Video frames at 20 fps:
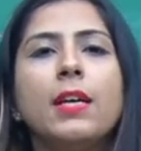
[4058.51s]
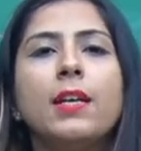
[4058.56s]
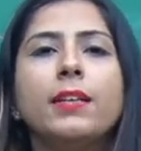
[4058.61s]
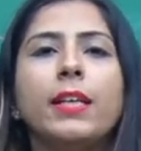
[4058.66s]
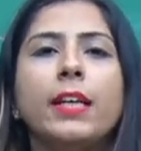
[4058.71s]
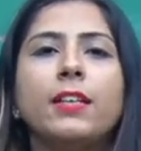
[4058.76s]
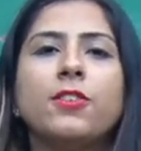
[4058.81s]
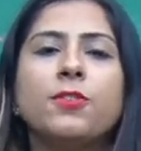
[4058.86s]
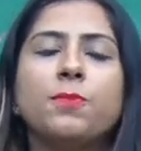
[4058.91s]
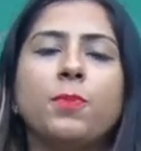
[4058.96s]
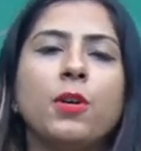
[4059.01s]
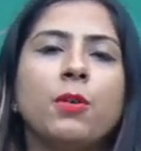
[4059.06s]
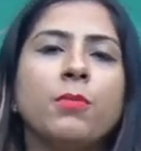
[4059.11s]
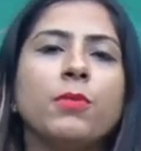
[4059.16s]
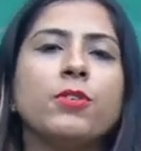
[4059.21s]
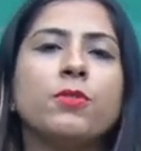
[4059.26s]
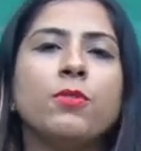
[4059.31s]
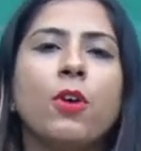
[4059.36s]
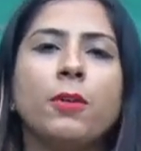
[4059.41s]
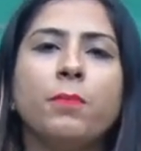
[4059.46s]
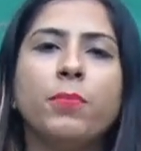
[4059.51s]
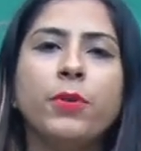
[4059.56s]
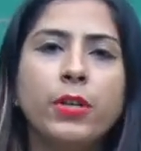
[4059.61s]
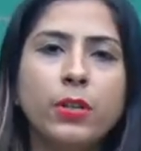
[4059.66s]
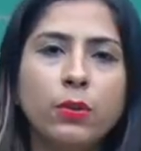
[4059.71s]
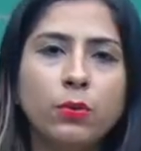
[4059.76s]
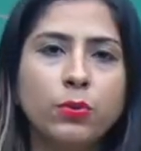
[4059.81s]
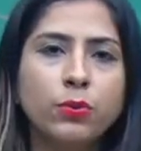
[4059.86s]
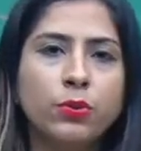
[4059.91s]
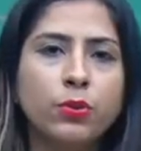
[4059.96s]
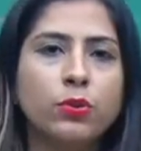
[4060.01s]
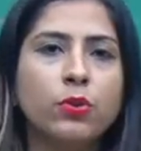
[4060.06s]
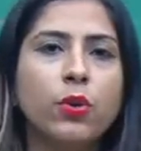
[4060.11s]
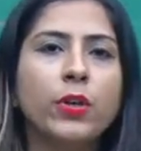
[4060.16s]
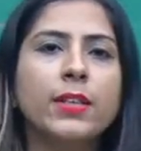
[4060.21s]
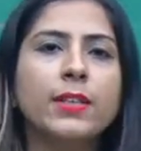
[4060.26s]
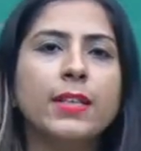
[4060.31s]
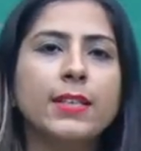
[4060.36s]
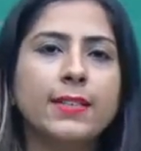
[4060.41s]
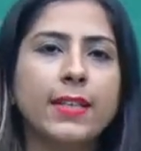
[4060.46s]
that the sperm is not produced. So
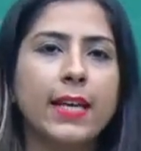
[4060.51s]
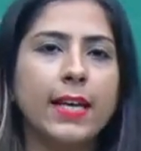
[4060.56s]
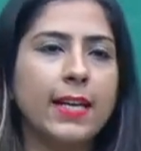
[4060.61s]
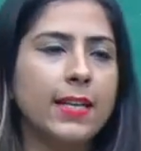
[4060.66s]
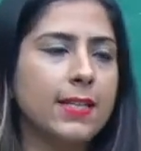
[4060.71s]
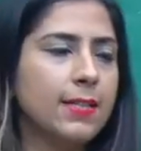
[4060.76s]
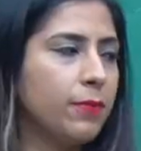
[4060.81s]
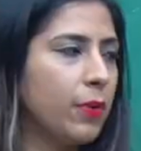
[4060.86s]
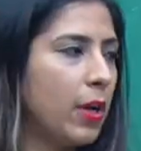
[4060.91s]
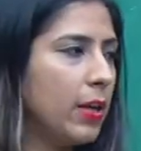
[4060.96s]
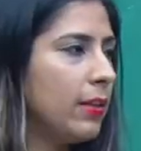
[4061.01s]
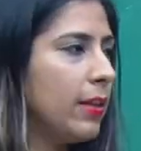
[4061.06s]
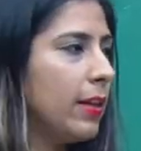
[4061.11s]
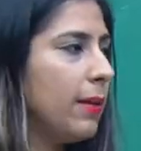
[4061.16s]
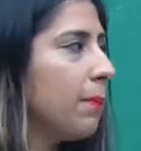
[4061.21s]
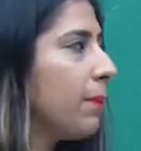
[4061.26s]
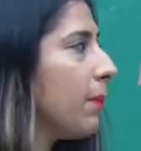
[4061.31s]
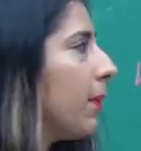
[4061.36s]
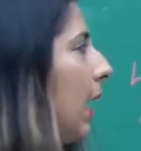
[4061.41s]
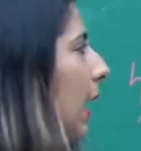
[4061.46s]
in this case, what the